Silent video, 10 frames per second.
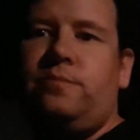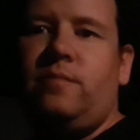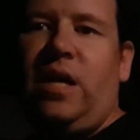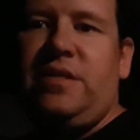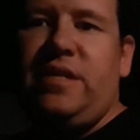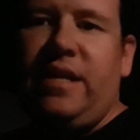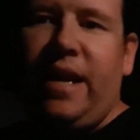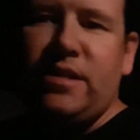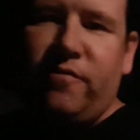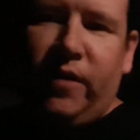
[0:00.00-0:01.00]
I seen that
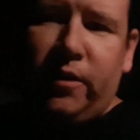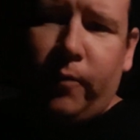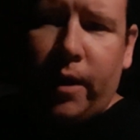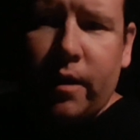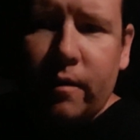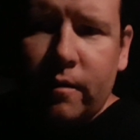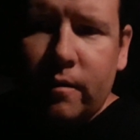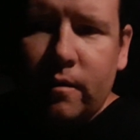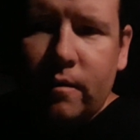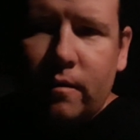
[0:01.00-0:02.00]
as a victory.
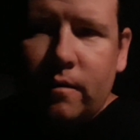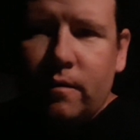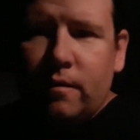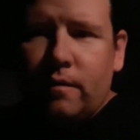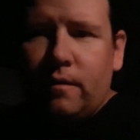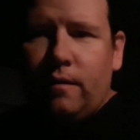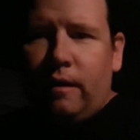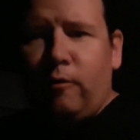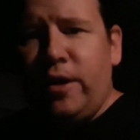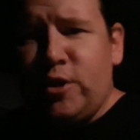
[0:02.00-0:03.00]
I
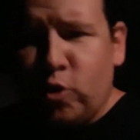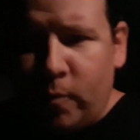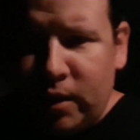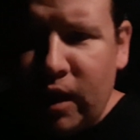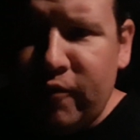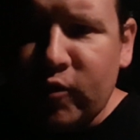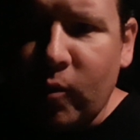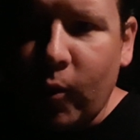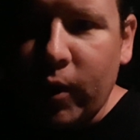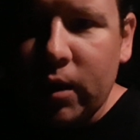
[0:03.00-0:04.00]
don't need you in my life no
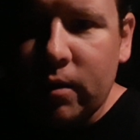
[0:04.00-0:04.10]
more.